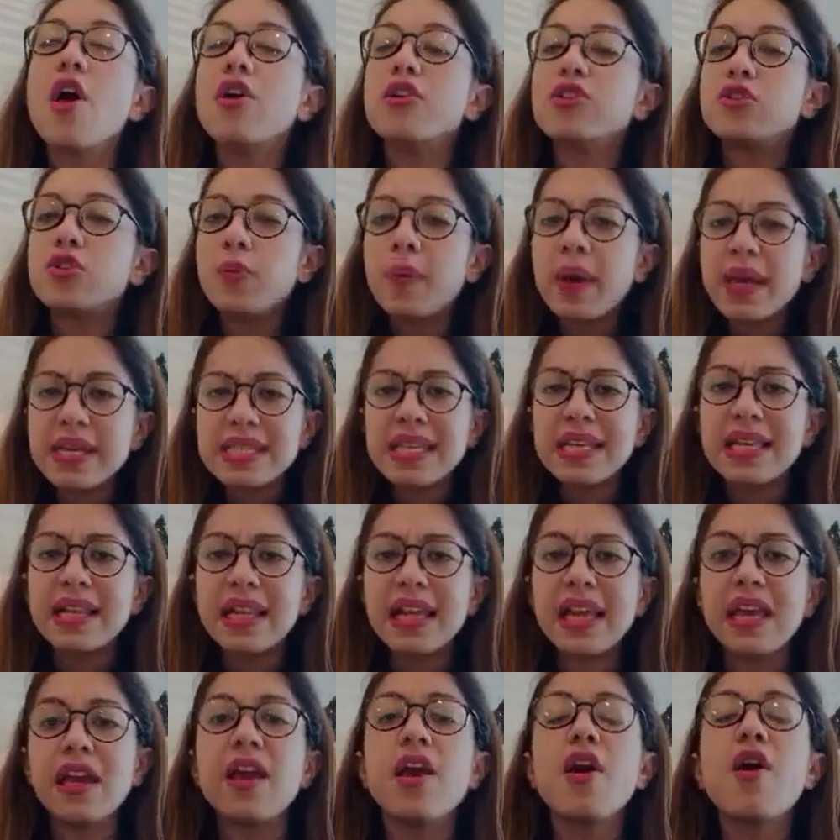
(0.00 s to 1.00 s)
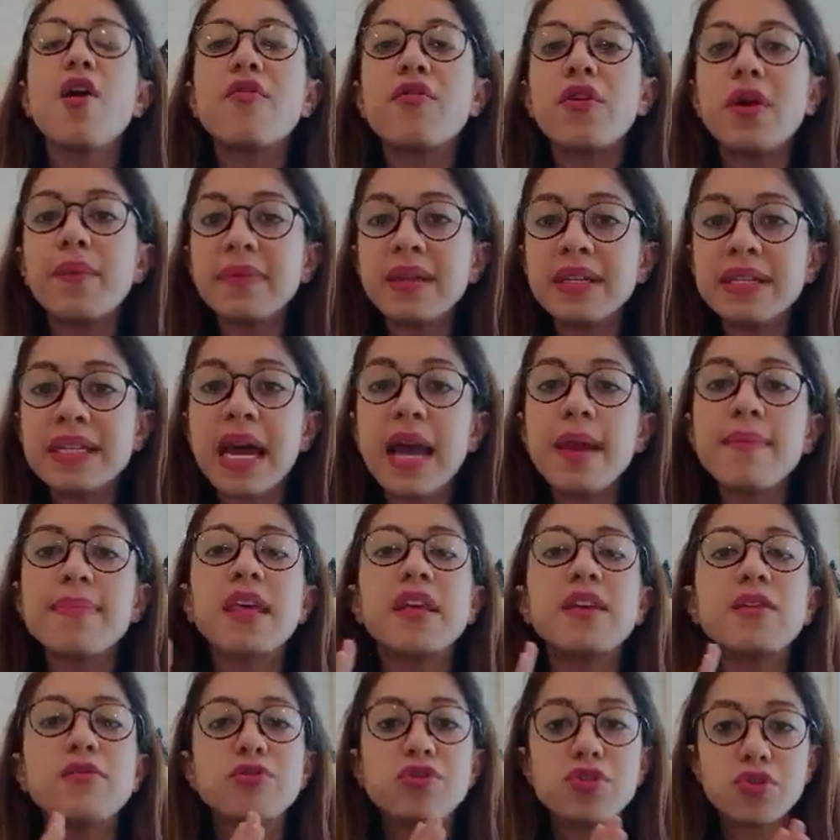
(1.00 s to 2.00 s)
So basically, from the time
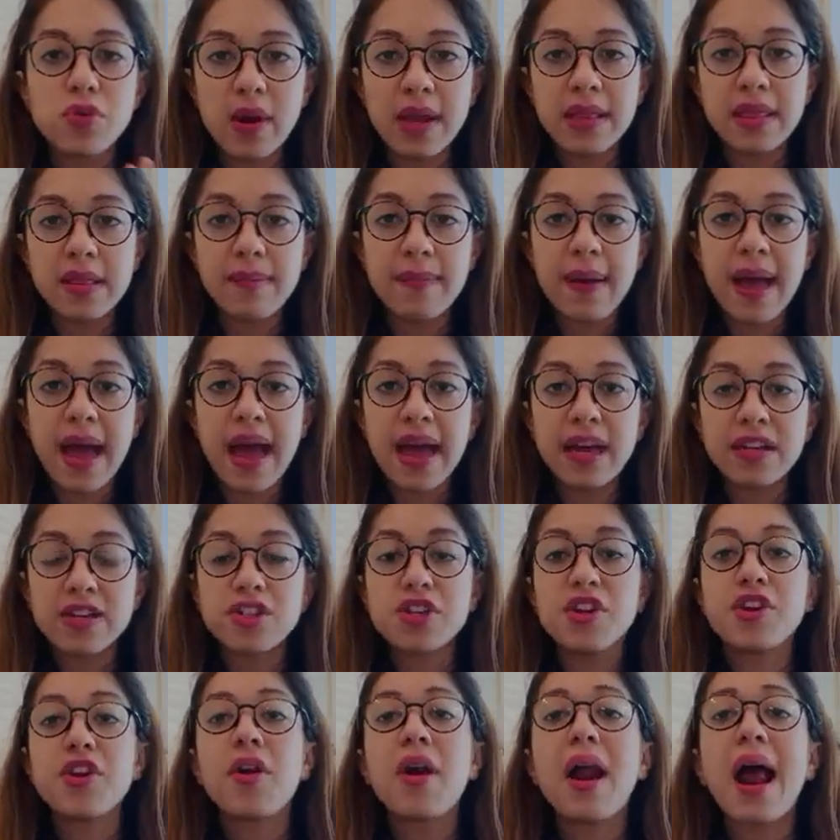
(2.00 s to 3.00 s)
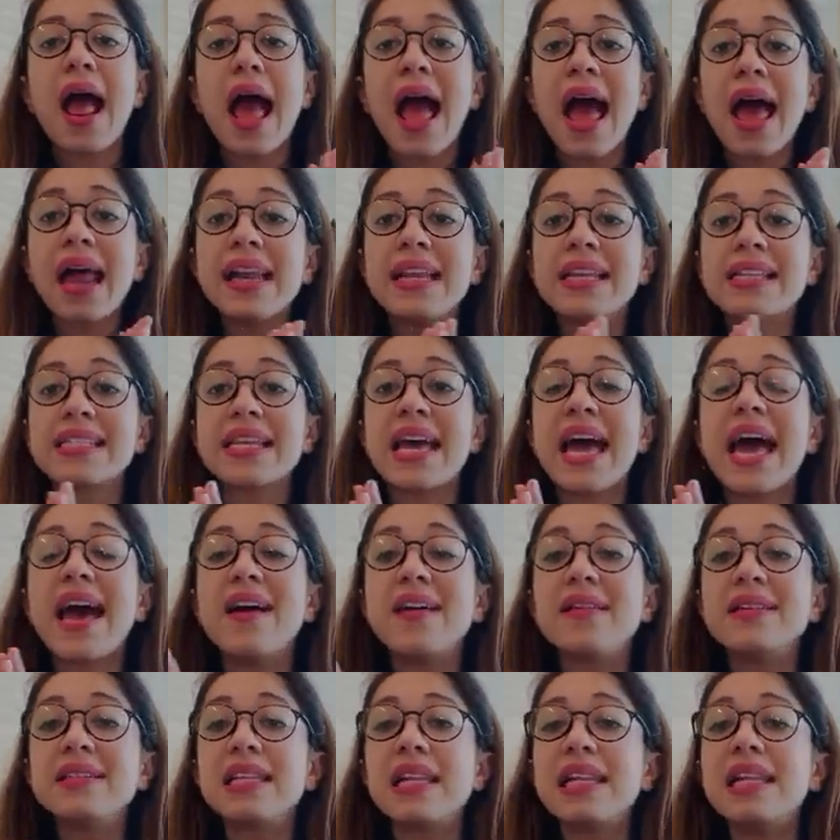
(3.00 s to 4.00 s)
that you join the batch, your hand is
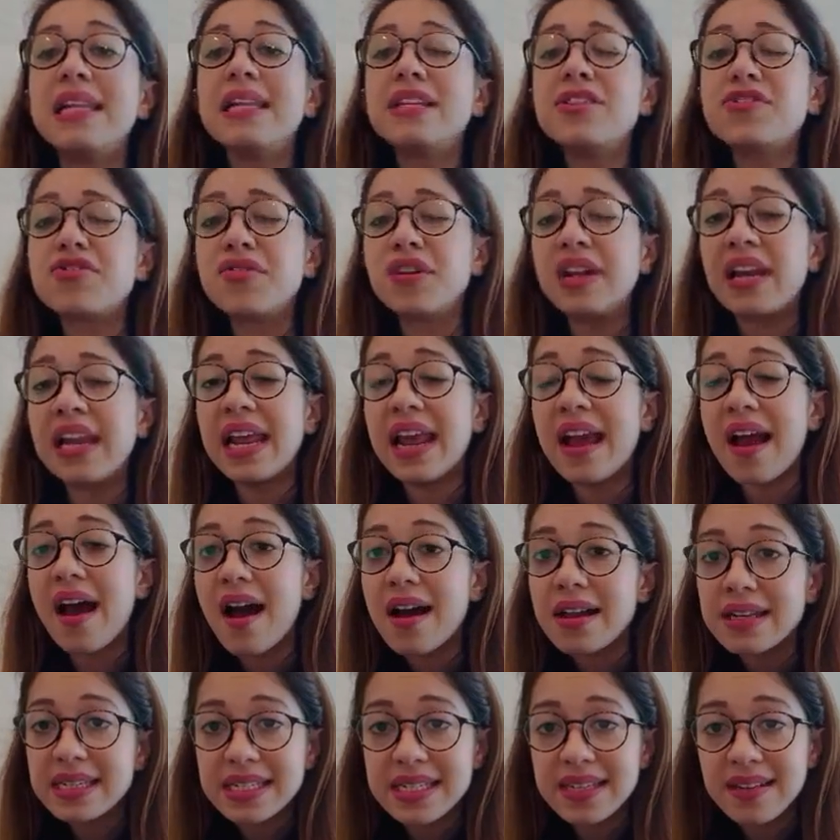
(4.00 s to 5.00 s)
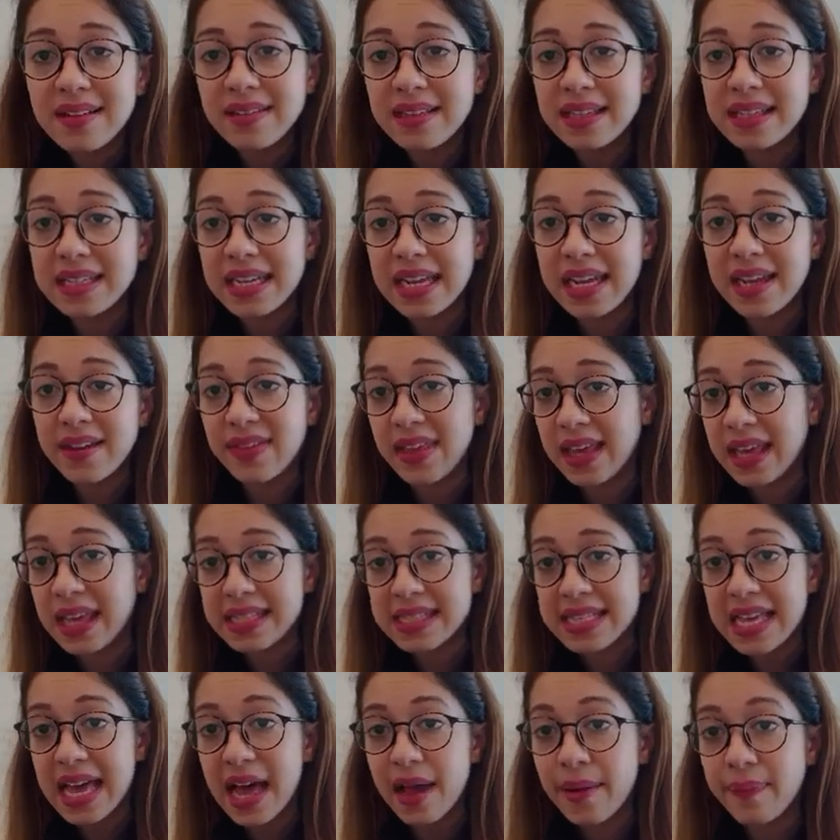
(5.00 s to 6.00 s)
held literally until the day of the
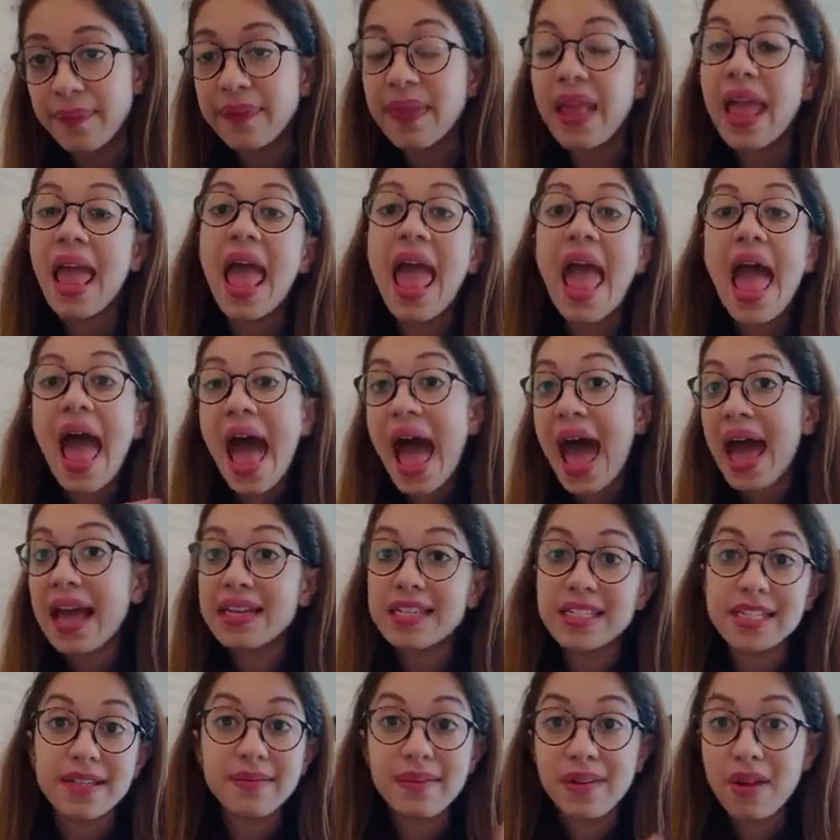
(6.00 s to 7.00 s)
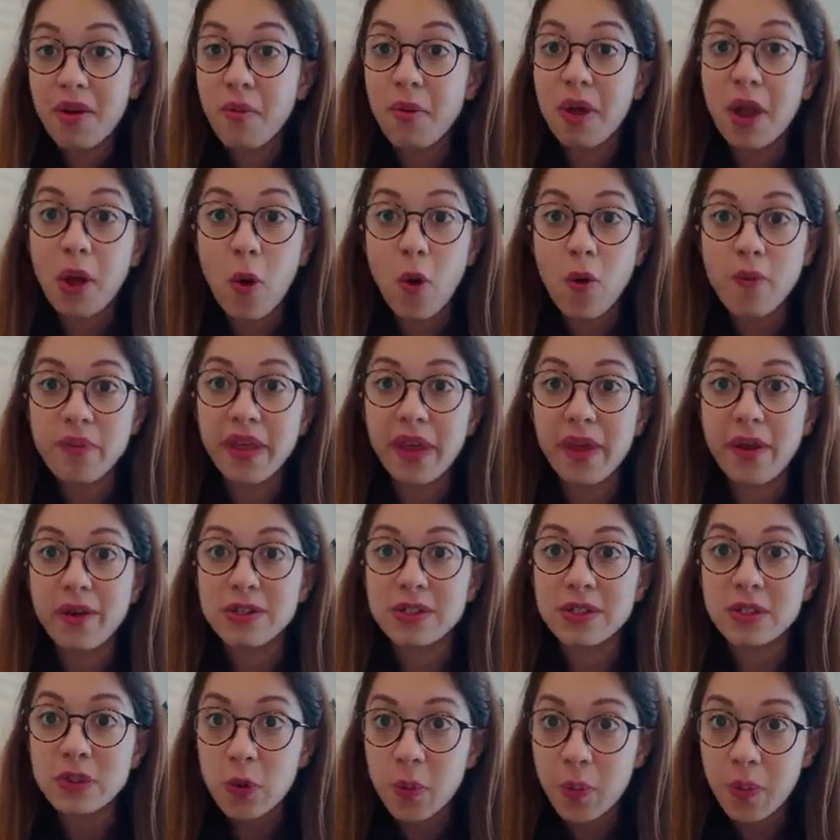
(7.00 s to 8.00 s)
exam, and we hope that
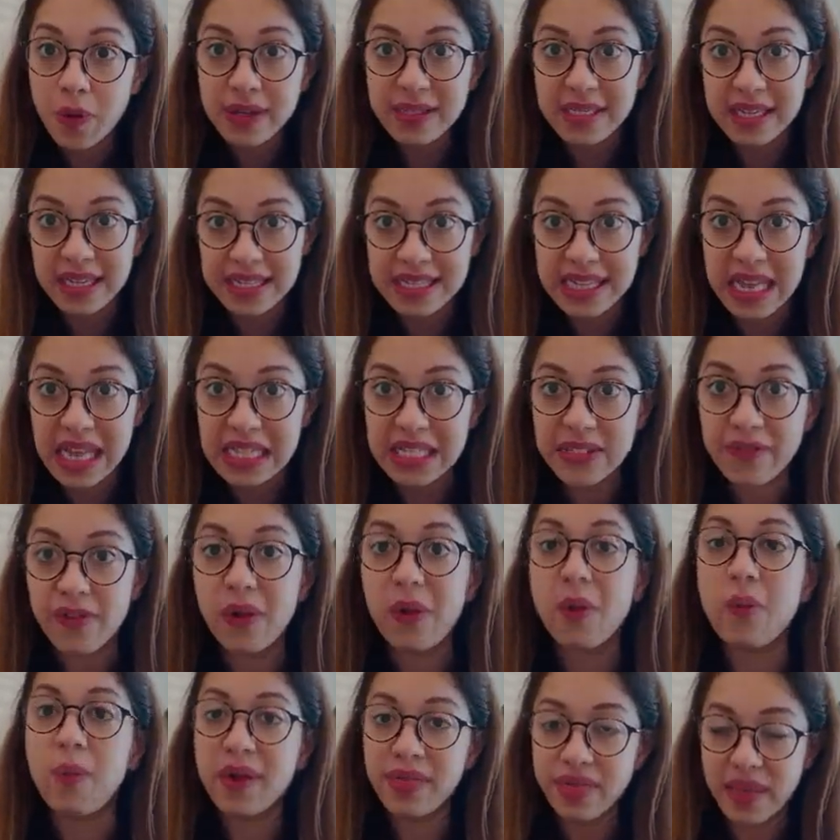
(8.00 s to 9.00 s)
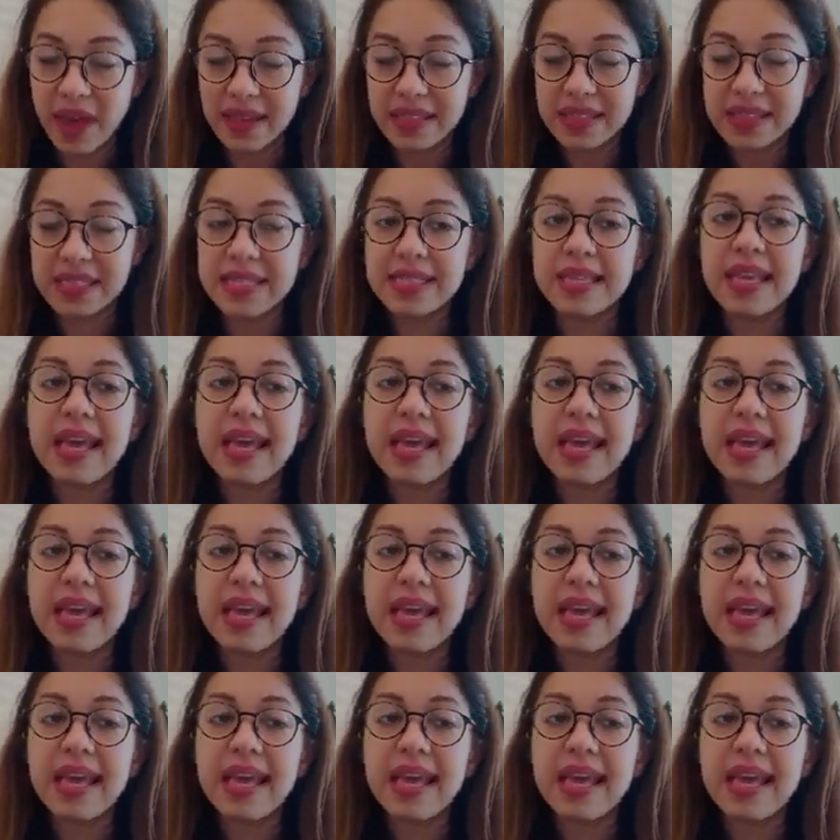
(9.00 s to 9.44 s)
you're super successful with us.